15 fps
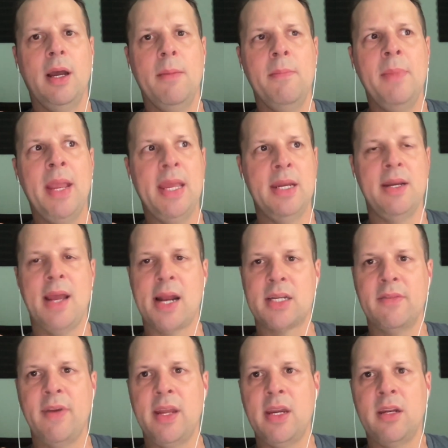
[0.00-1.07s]
made and
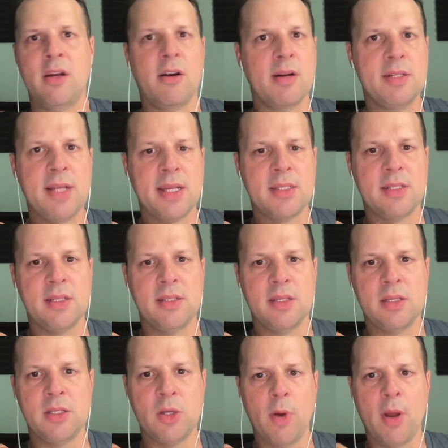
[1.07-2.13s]
activated in our intestines
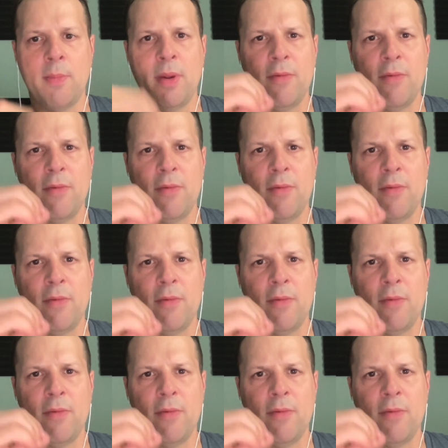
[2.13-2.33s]
and on.